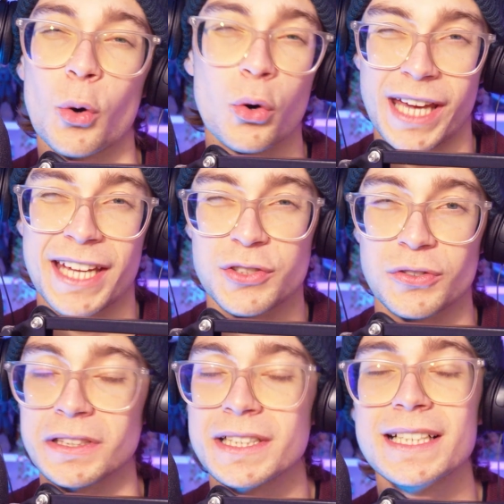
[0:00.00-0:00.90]
and
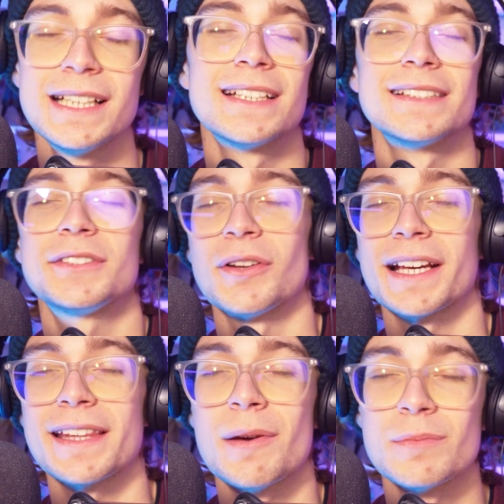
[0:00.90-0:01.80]
orchestral. Don't
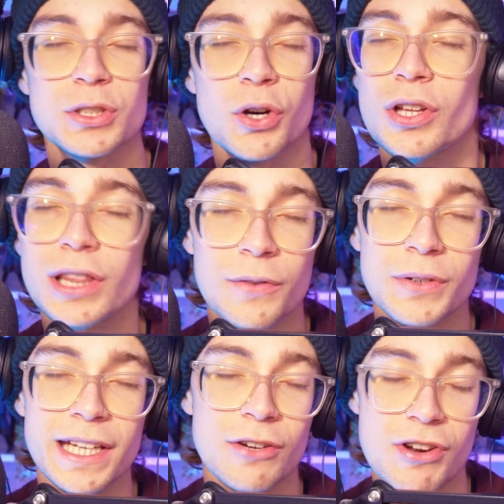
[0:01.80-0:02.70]
like that. It's got a
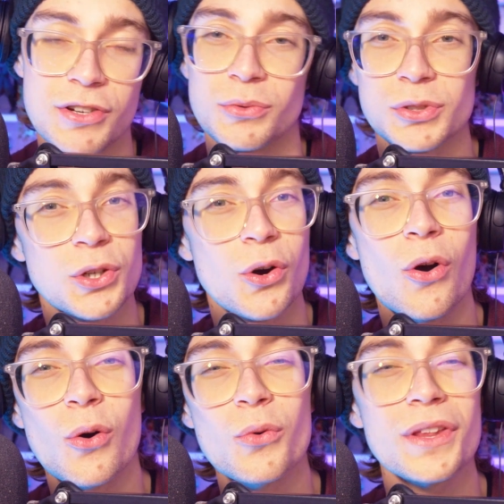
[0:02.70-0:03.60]
lovely original
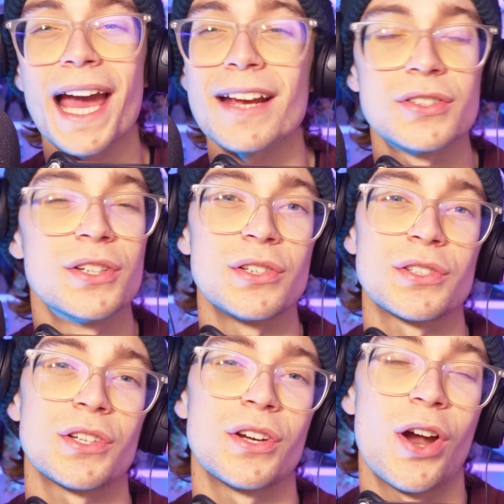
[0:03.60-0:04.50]
score. All the
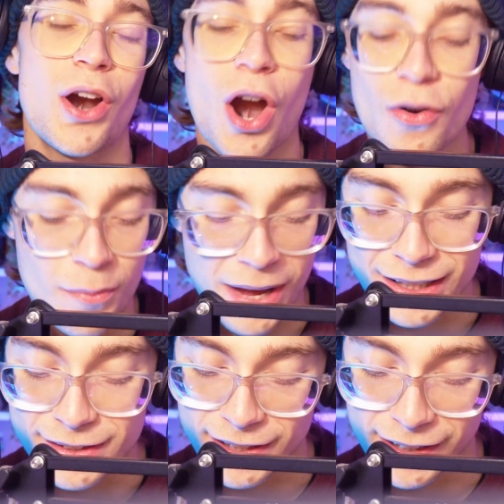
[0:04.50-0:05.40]
actors are
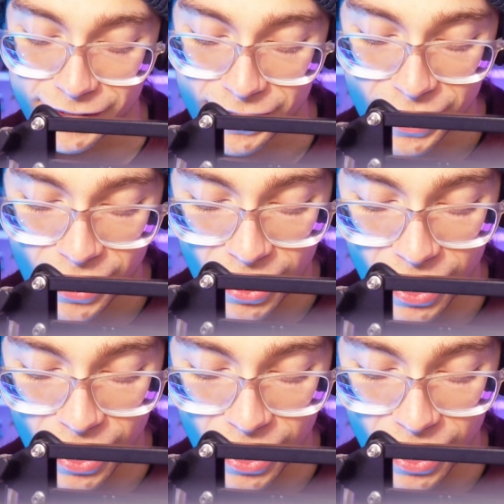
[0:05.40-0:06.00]
amazing.